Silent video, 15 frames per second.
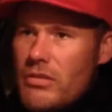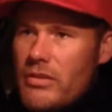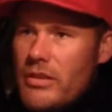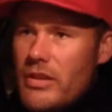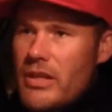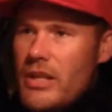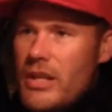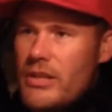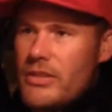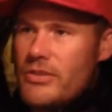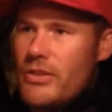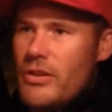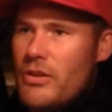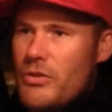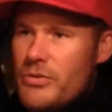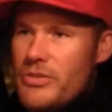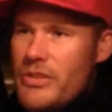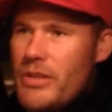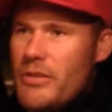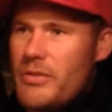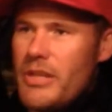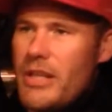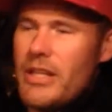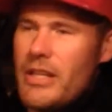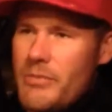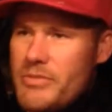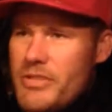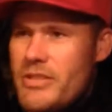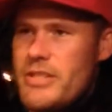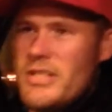The next hole, so getting
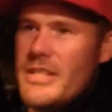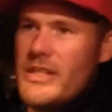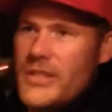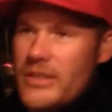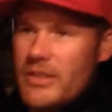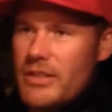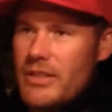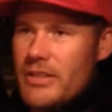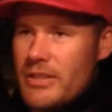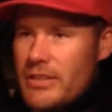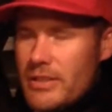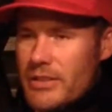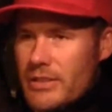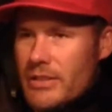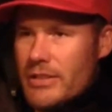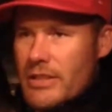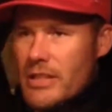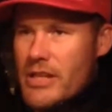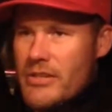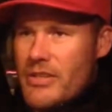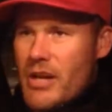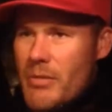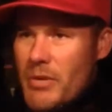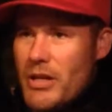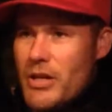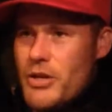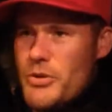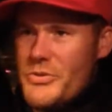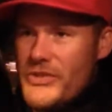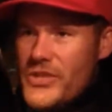up to the last couple of
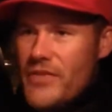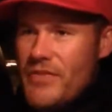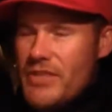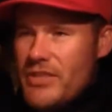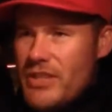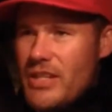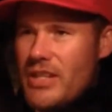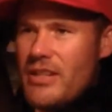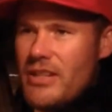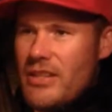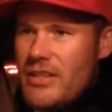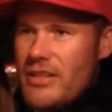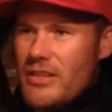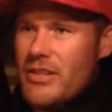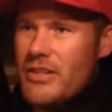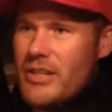holes, 17th,